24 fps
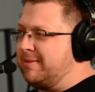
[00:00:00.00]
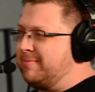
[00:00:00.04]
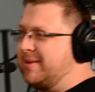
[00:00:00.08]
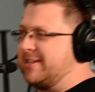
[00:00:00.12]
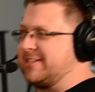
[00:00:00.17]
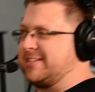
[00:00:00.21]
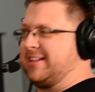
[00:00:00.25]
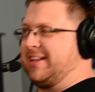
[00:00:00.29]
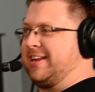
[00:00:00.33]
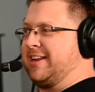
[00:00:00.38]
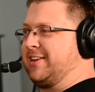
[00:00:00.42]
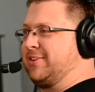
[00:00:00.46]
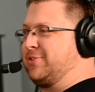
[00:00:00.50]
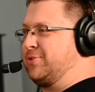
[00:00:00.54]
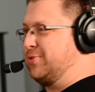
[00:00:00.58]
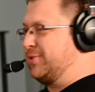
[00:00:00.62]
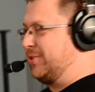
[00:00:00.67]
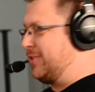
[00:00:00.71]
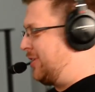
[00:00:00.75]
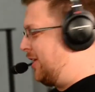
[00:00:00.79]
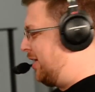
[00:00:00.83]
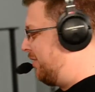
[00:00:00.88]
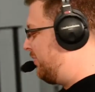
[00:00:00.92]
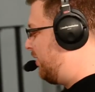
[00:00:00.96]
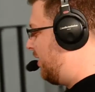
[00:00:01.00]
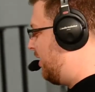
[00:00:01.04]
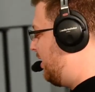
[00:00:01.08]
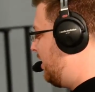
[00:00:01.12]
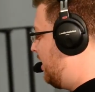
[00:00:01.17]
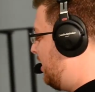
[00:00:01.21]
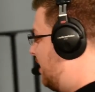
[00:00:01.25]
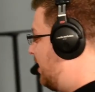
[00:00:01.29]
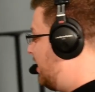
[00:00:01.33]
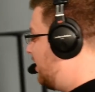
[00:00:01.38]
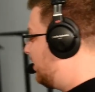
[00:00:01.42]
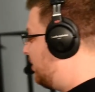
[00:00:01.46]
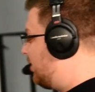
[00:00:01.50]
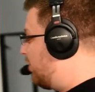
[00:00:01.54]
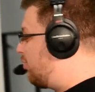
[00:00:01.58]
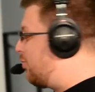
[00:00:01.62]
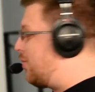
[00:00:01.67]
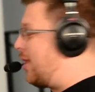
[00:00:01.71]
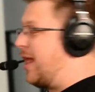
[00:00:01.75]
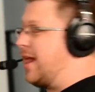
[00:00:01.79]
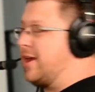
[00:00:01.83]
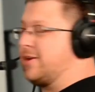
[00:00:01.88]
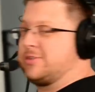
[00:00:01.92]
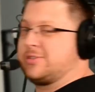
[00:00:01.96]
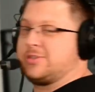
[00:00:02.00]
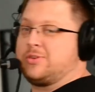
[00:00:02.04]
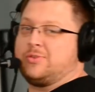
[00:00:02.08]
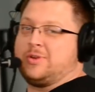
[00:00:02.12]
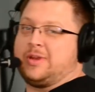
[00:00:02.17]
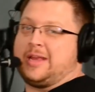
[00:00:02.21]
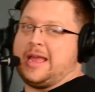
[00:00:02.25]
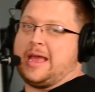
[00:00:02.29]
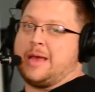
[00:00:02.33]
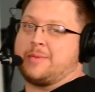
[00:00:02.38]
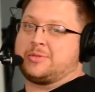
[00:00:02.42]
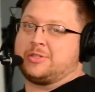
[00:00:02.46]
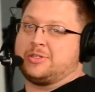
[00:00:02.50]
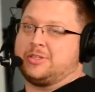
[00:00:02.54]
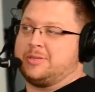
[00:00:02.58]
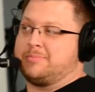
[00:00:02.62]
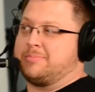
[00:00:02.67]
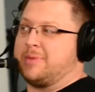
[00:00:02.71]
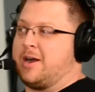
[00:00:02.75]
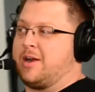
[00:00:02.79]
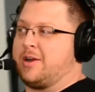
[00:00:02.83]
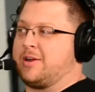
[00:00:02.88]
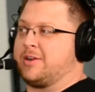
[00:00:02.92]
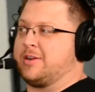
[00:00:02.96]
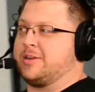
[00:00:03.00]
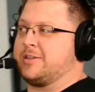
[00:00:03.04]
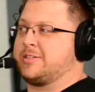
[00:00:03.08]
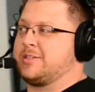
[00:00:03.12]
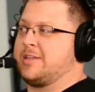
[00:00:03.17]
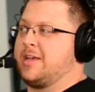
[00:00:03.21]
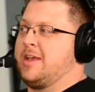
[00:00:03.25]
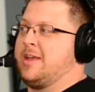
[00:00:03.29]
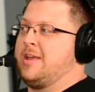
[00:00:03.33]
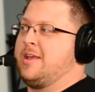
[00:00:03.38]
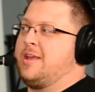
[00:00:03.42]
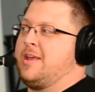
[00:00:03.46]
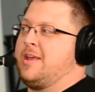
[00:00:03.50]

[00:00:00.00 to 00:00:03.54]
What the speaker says: You did miss a lot of cool stuff. The crowd was going absolutely bonkers.